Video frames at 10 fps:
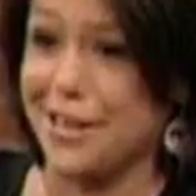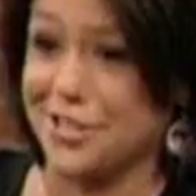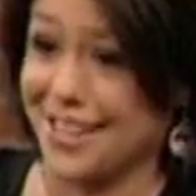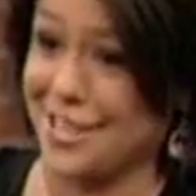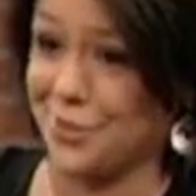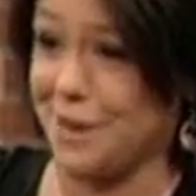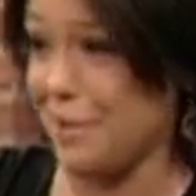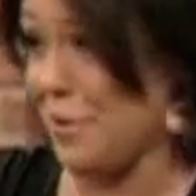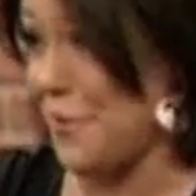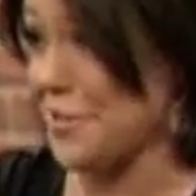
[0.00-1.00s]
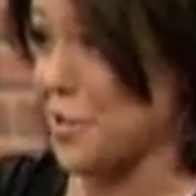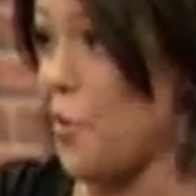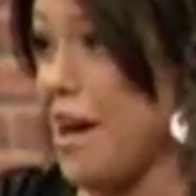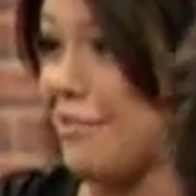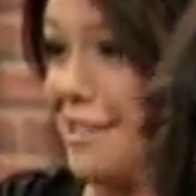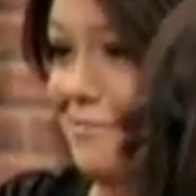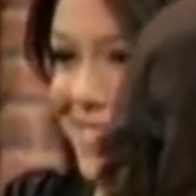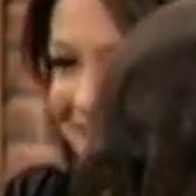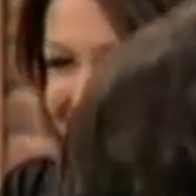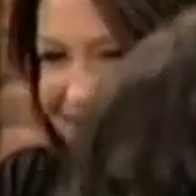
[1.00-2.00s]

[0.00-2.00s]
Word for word: up, Rach. Thanks for making me feel so welcome.